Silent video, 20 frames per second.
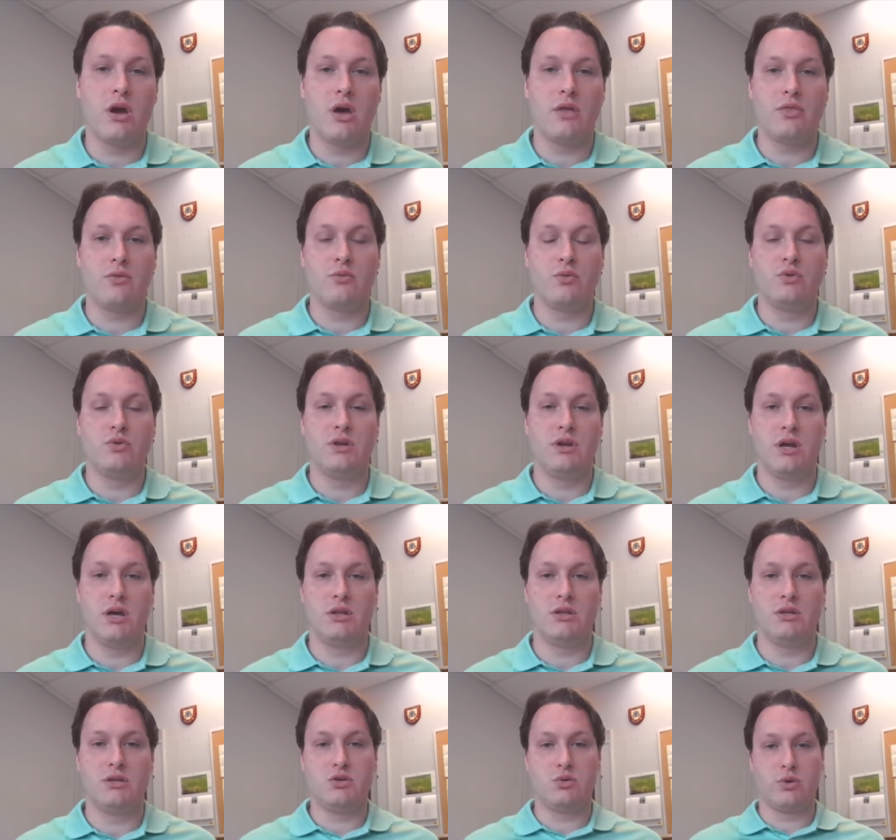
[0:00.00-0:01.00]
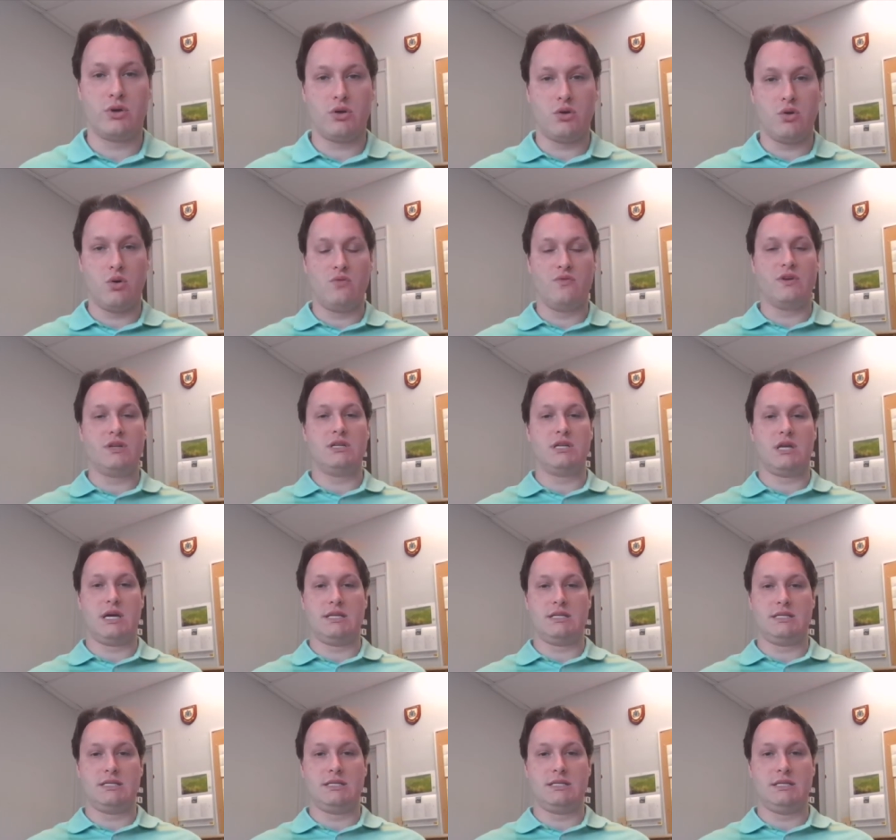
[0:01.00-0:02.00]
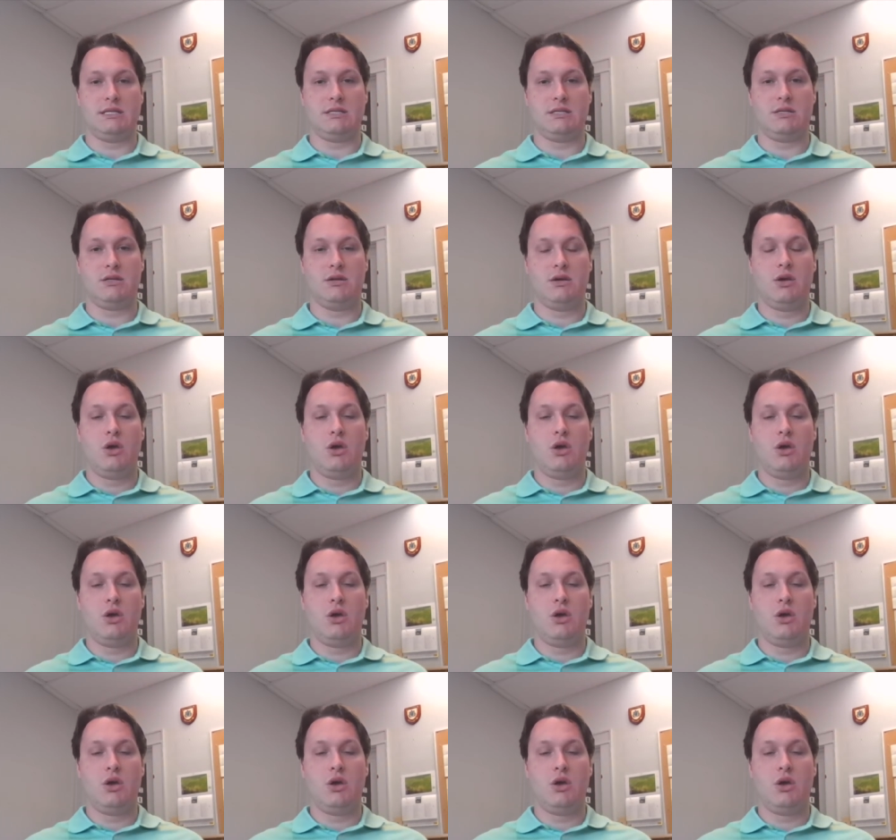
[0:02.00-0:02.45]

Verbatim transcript: on through Dunellen during COVID 19.